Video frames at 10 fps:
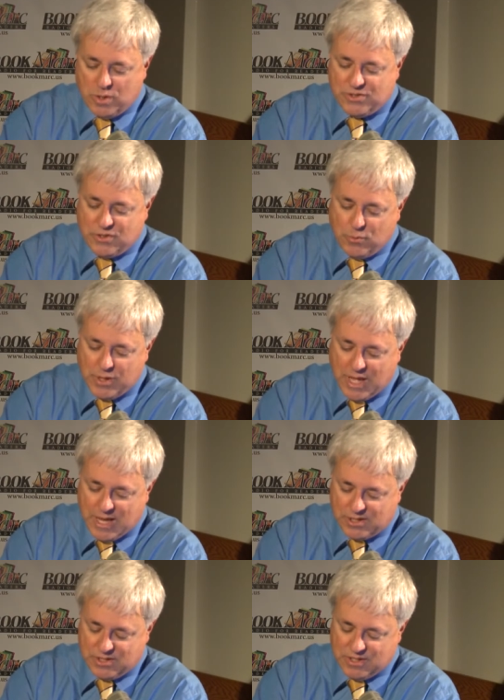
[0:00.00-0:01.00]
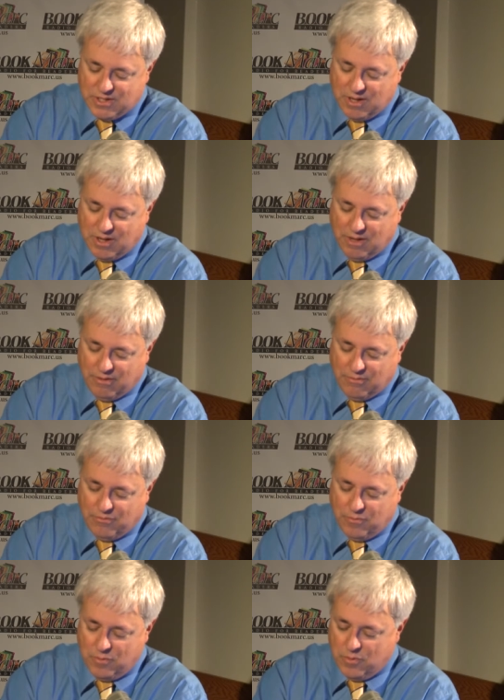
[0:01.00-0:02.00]
what's the reaction
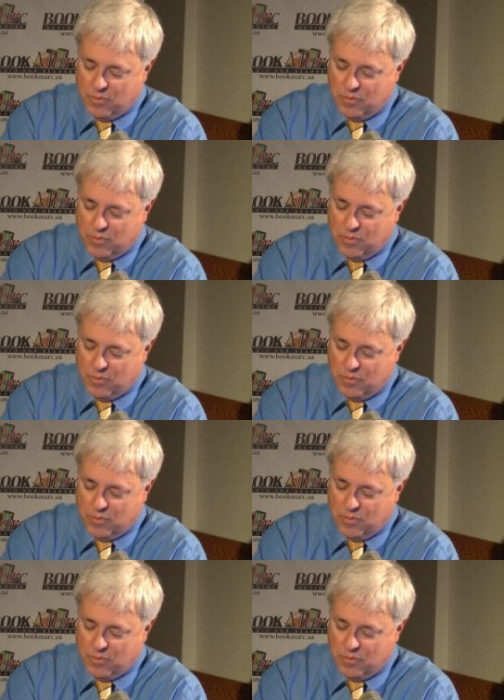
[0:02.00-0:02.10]
of